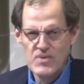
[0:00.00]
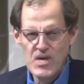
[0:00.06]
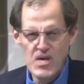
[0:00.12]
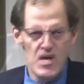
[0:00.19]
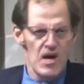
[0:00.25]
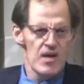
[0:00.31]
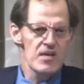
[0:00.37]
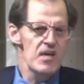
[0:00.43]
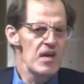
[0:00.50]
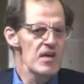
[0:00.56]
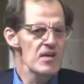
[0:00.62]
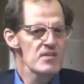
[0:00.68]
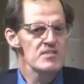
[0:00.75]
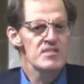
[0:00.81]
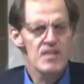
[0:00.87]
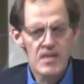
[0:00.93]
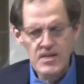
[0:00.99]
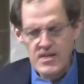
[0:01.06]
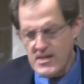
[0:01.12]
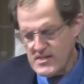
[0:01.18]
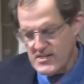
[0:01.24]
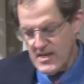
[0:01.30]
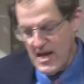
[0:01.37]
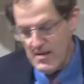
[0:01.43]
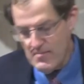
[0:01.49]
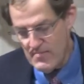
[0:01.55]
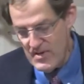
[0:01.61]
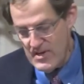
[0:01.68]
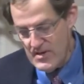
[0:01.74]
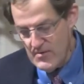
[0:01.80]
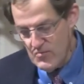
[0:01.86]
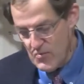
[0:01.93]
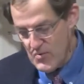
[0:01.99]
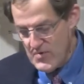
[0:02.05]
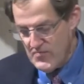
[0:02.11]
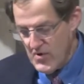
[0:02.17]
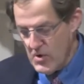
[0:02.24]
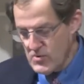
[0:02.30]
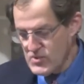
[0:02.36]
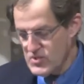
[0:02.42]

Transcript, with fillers: A king's edicts can't be revoked,